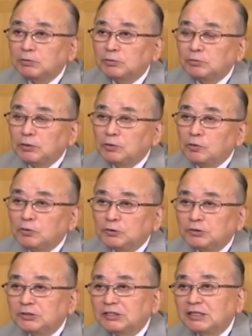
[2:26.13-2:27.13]
what we
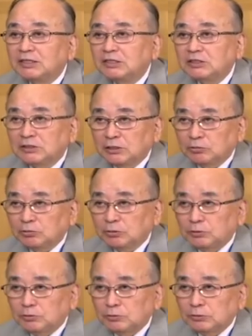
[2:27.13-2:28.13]
called statistical
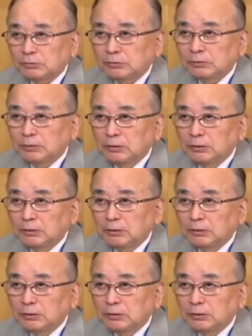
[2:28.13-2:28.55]
quality control.